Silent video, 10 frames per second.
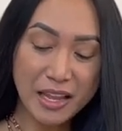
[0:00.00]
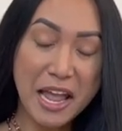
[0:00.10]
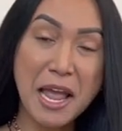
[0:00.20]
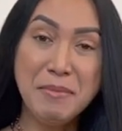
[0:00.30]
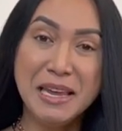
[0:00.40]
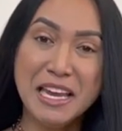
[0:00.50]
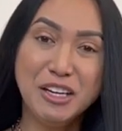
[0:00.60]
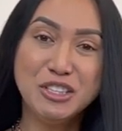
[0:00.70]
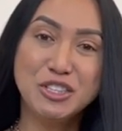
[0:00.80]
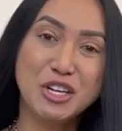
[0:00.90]
I'm here
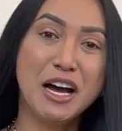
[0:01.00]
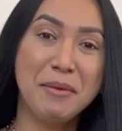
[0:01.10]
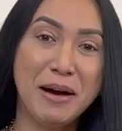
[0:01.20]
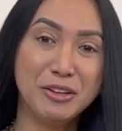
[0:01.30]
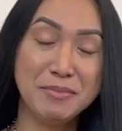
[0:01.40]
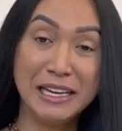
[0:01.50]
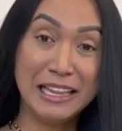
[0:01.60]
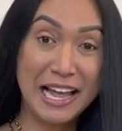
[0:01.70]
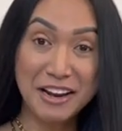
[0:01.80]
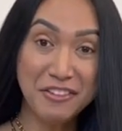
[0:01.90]
to talk about my
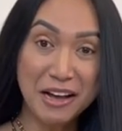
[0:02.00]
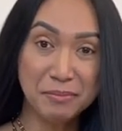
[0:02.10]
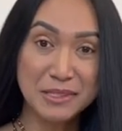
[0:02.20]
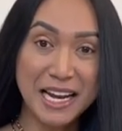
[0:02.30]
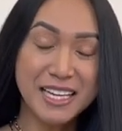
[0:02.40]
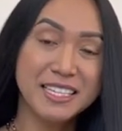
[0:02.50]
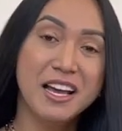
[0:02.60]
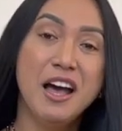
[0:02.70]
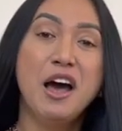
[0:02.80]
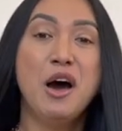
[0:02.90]
life update.
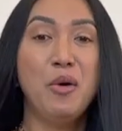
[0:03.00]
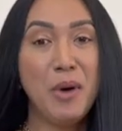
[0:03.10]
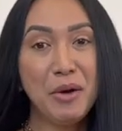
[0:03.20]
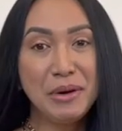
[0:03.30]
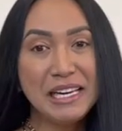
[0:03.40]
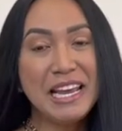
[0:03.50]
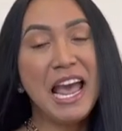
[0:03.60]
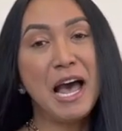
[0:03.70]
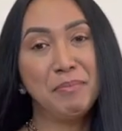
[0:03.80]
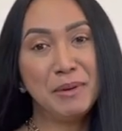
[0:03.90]
What really
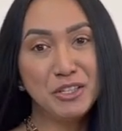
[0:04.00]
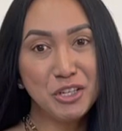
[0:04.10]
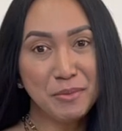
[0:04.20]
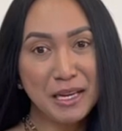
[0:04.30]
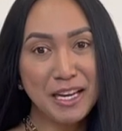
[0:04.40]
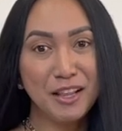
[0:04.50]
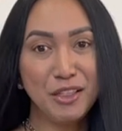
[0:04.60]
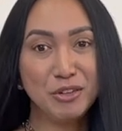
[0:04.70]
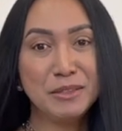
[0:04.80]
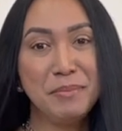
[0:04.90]
happened to me in
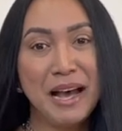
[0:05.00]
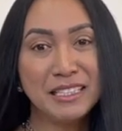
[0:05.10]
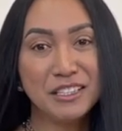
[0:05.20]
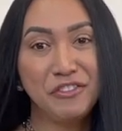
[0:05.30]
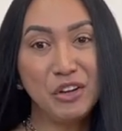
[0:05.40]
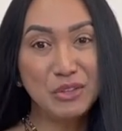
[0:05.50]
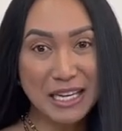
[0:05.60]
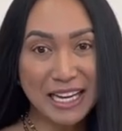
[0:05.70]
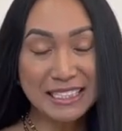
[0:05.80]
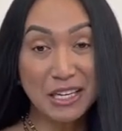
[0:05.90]
those past few
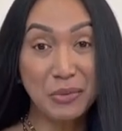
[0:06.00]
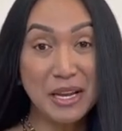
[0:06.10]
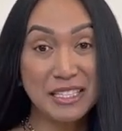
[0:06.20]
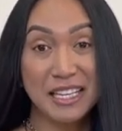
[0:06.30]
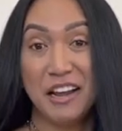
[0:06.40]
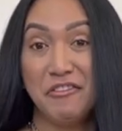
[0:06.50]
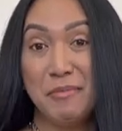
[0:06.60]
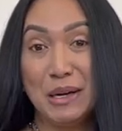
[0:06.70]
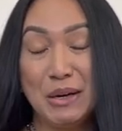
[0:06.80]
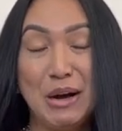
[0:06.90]
days and weeks that I've
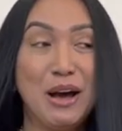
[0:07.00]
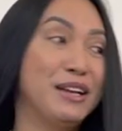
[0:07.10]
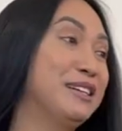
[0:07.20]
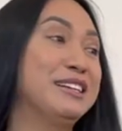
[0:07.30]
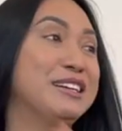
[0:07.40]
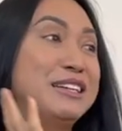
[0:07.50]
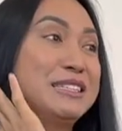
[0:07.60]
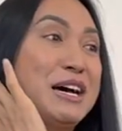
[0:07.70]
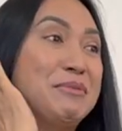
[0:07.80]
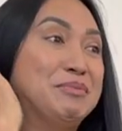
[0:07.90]
been gone. Cause
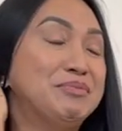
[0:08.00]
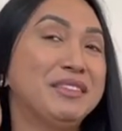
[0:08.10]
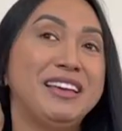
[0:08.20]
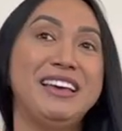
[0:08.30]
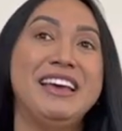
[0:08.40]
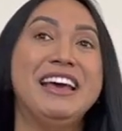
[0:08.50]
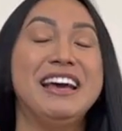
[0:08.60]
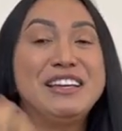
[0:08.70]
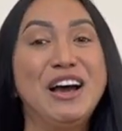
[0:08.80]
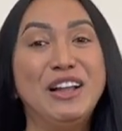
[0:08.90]

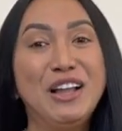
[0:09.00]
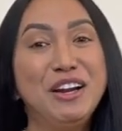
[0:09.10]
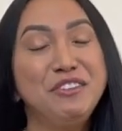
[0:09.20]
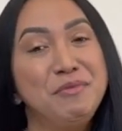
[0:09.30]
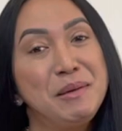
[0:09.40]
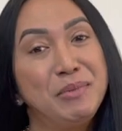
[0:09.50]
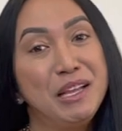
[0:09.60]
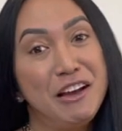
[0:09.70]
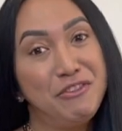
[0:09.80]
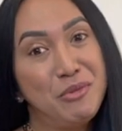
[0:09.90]
yeah, a lot of people
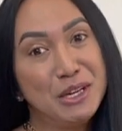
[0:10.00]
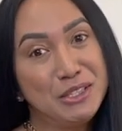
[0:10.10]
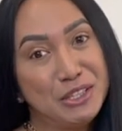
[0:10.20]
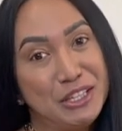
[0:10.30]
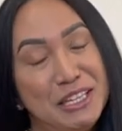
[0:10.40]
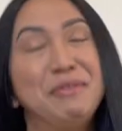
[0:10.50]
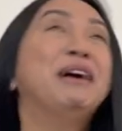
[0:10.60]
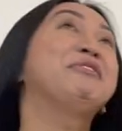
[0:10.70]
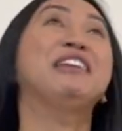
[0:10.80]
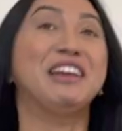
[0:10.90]
have wondered
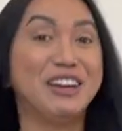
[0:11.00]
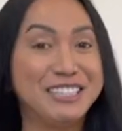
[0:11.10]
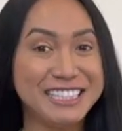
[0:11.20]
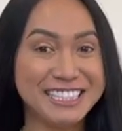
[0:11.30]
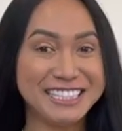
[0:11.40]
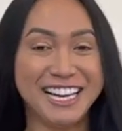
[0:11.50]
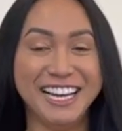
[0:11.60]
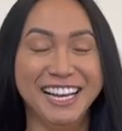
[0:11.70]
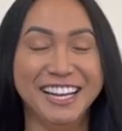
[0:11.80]
about feeling artista.